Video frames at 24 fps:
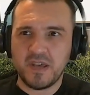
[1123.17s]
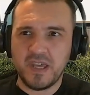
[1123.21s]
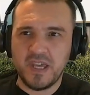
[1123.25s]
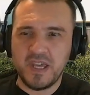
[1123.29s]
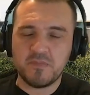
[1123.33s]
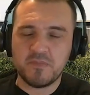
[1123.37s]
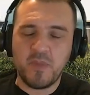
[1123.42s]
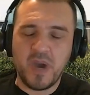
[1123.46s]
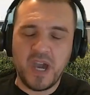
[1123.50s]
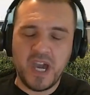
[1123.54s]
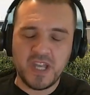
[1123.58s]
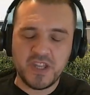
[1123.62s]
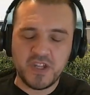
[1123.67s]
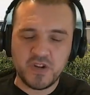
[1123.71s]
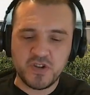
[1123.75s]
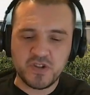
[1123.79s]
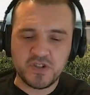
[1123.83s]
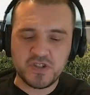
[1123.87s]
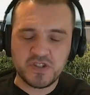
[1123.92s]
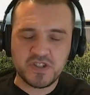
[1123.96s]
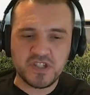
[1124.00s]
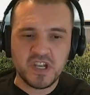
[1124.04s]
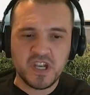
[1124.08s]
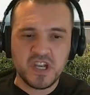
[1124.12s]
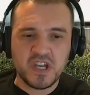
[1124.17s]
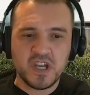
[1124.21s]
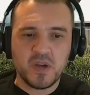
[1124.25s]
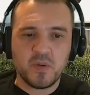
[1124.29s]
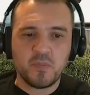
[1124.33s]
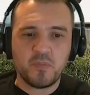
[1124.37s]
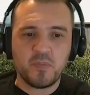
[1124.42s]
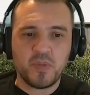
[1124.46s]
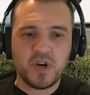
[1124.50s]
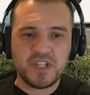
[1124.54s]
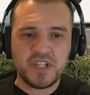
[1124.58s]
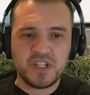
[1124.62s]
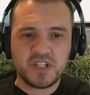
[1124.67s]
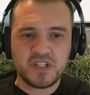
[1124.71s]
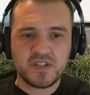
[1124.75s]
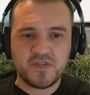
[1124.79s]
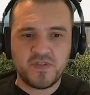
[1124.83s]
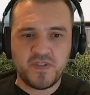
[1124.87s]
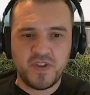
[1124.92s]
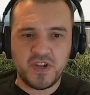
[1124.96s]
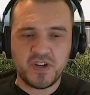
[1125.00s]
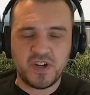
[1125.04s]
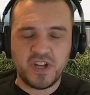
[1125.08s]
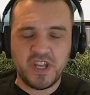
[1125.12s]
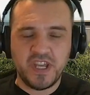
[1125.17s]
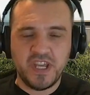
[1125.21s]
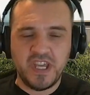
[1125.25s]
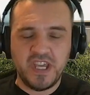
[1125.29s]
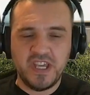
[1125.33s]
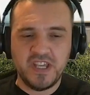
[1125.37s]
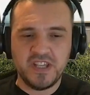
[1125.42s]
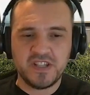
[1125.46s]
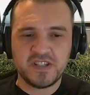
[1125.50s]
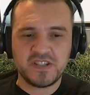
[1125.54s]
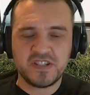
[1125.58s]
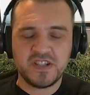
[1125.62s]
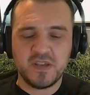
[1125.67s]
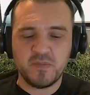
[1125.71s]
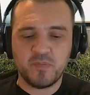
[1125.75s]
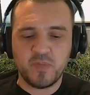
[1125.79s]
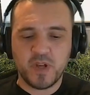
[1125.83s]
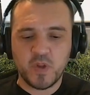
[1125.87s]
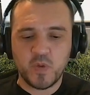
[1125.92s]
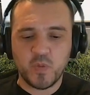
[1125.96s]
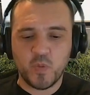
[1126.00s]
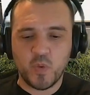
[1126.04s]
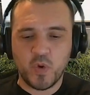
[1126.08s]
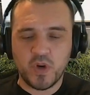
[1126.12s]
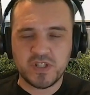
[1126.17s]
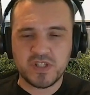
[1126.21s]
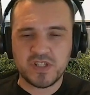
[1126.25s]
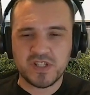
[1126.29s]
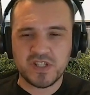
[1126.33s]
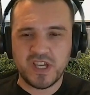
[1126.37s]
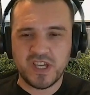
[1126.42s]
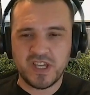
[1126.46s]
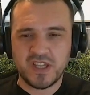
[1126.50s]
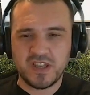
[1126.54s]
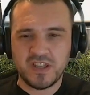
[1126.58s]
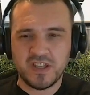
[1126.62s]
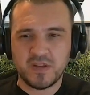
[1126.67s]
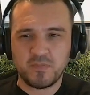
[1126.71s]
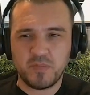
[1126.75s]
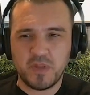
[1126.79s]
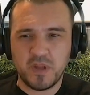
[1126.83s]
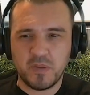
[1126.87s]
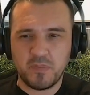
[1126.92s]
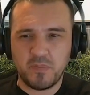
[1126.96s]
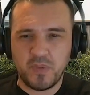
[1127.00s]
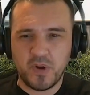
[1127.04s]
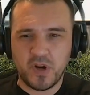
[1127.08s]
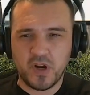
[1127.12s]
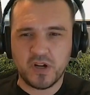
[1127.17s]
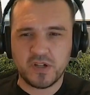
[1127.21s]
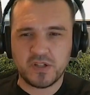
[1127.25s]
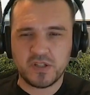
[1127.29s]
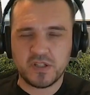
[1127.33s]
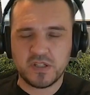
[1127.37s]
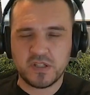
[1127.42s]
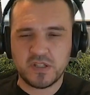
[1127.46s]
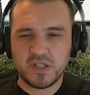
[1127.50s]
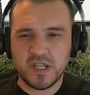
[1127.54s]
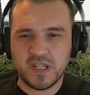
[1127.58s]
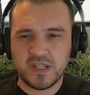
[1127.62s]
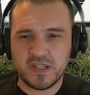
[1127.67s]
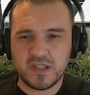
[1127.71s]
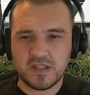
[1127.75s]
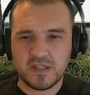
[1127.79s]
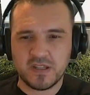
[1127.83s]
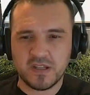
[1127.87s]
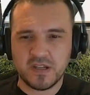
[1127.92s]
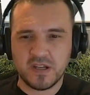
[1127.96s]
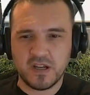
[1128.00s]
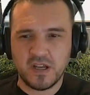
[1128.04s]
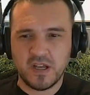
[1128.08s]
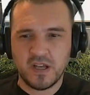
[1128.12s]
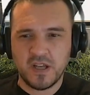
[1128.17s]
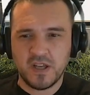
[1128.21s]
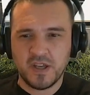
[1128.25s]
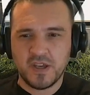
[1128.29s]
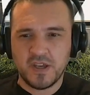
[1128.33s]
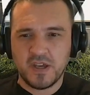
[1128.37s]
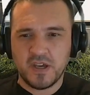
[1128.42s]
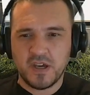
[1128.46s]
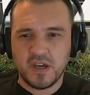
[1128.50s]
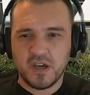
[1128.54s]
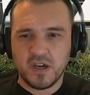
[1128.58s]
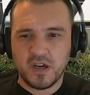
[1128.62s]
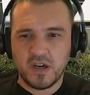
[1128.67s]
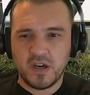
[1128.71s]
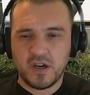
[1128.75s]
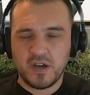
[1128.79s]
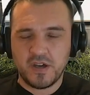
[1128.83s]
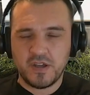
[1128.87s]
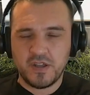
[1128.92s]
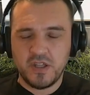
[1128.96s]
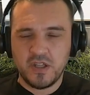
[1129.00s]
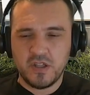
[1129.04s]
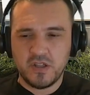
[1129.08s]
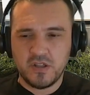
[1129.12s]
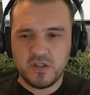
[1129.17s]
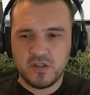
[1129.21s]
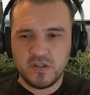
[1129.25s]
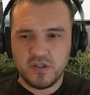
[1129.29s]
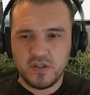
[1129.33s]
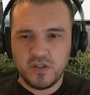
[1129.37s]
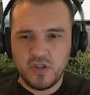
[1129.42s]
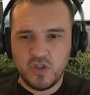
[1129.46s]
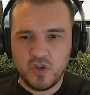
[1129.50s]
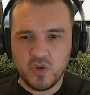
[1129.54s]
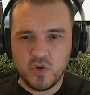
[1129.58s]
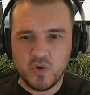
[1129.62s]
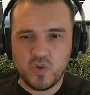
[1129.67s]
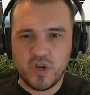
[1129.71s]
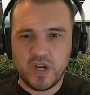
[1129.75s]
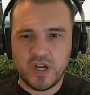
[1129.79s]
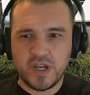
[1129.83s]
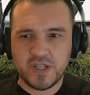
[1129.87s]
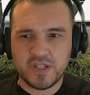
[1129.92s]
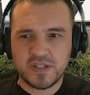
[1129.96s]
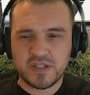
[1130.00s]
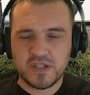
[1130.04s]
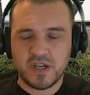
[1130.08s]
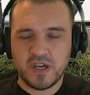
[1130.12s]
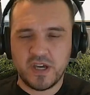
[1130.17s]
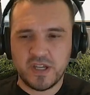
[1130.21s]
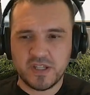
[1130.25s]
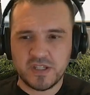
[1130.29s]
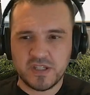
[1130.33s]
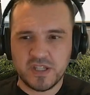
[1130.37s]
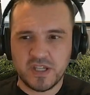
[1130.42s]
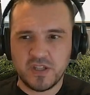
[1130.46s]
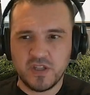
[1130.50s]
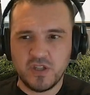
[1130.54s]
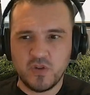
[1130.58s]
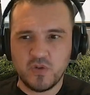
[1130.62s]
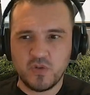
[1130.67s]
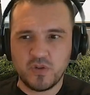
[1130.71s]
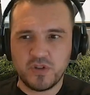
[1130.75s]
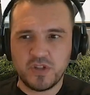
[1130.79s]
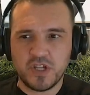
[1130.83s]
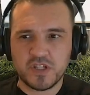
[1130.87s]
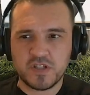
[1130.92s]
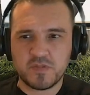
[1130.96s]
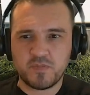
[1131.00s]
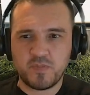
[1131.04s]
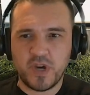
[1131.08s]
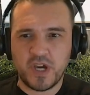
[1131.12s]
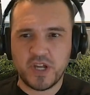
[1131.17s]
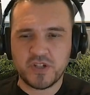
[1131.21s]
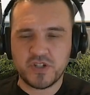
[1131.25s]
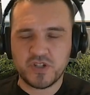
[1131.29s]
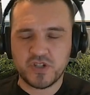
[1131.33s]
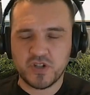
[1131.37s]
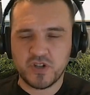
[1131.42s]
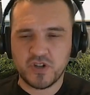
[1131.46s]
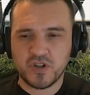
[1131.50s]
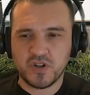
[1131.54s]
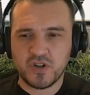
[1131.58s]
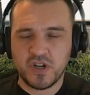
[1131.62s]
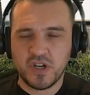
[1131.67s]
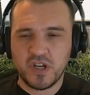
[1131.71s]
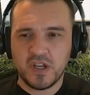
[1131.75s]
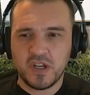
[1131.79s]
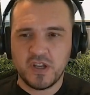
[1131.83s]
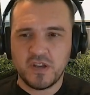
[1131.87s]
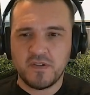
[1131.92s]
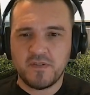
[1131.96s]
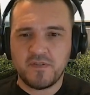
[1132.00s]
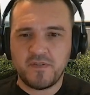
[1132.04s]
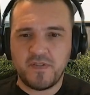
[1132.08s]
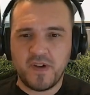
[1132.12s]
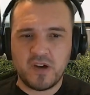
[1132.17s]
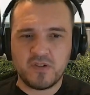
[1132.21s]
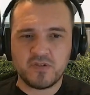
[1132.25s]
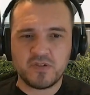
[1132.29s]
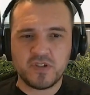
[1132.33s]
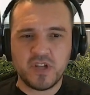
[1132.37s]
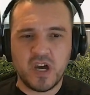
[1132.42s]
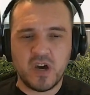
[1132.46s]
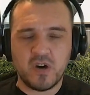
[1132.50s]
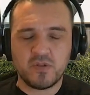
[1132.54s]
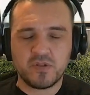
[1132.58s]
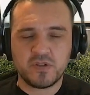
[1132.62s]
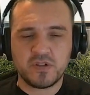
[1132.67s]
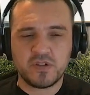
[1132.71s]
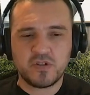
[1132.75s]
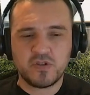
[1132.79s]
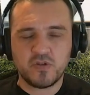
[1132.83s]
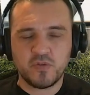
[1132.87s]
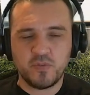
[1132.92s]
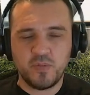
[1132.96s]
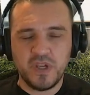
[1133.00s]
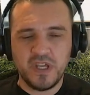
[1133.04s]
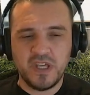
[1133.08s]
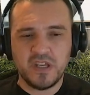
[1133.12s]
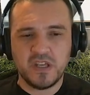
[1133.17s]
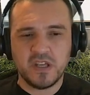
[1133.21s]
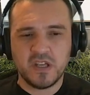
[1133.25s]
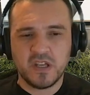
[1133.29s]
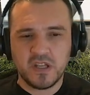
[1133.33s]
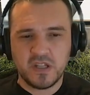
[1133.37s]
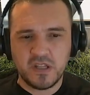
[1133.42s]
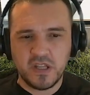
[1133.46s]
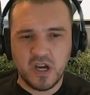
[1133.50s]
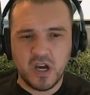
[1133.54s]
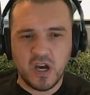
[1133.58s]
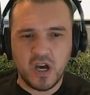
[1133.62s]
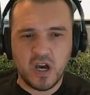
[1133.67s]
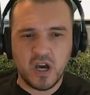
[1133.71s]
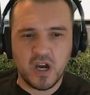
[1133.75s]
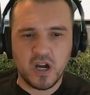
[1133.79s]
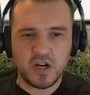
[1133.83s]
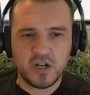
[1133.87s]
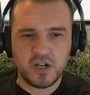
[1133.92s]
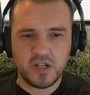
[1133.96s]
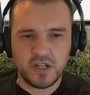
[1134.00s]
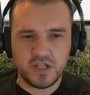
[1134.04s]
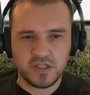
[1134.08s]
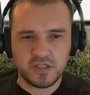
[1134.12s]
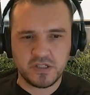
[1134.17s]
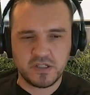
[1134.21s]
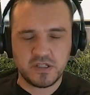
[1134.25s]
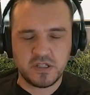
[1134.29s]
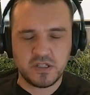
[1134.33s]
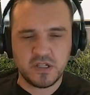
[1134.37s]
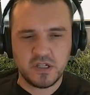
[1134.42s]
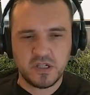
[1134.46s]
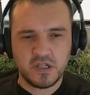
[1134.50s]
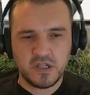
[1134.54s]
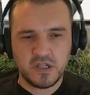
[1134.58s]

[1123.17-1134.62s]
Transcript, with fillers: It matters, but it's fairly easy. But what's like the the part that uh, uh, you as a, as a new dispatcher found out to be the hardest?